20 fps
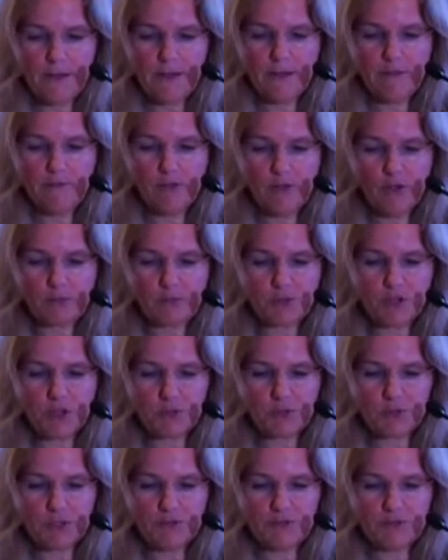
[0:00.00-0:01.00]
avoid
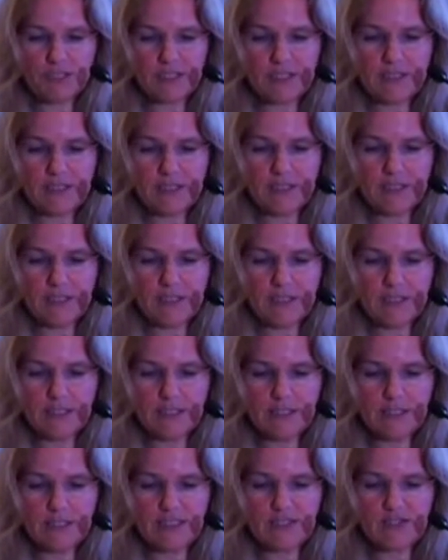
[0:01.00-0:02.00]
preoperative
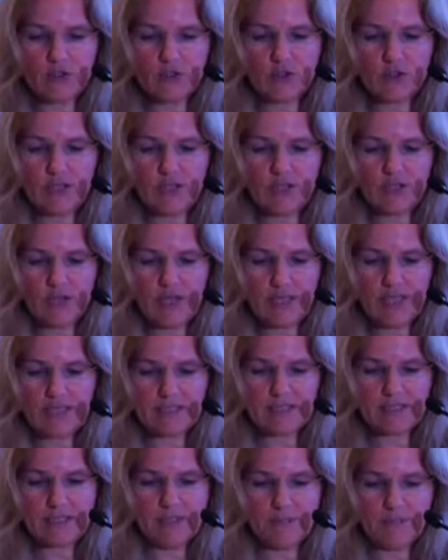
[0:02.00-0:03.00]
tachycardia, discontinue
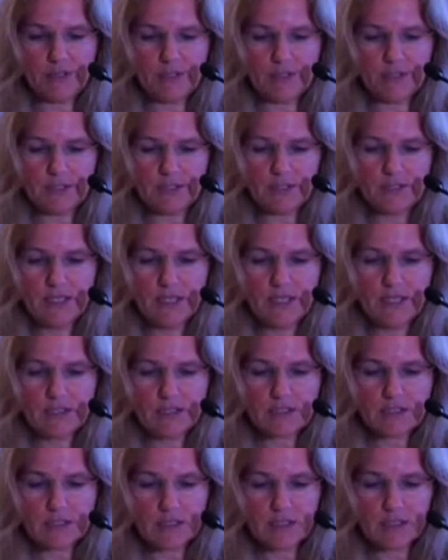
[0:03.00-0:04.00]
ACE inhibitors,
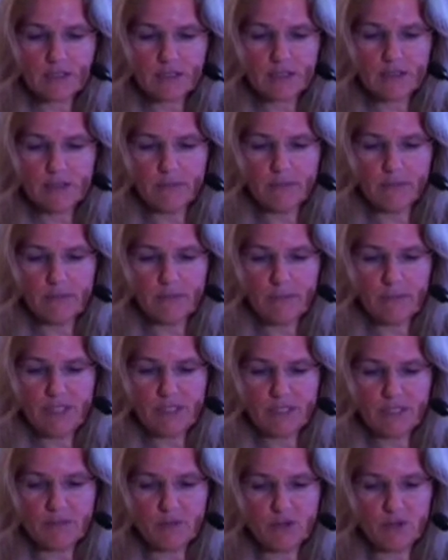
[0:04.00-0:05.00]
start
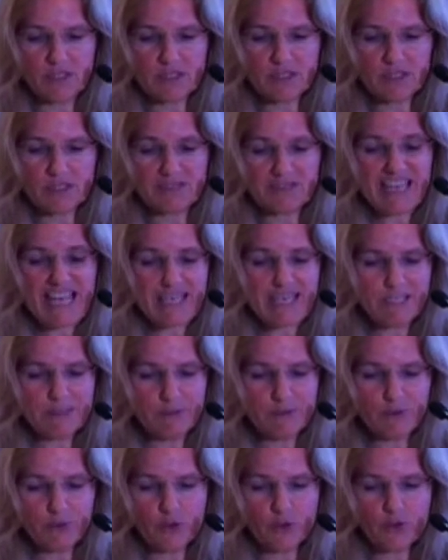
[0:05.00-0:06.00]
beta blockers days
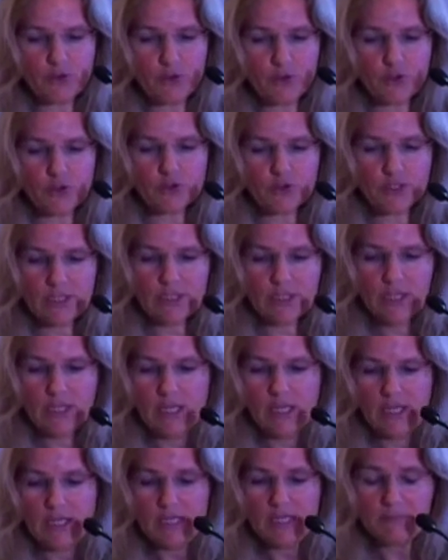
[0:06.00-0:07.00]
before surgery,
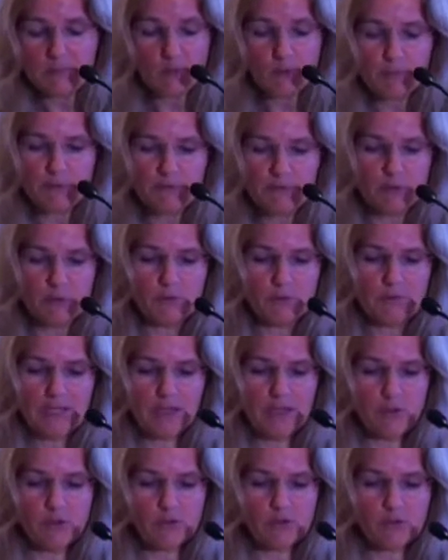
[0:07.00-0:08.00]
and propofol
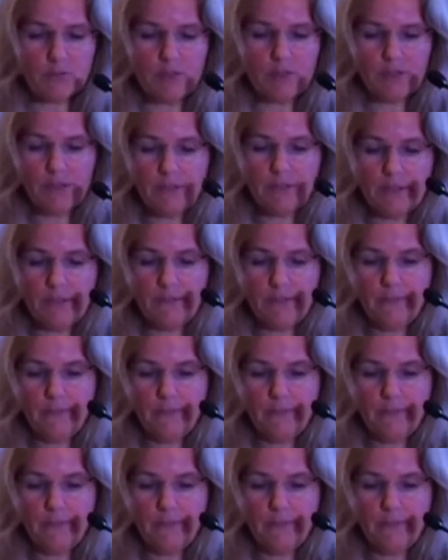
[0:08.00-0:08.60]
may also be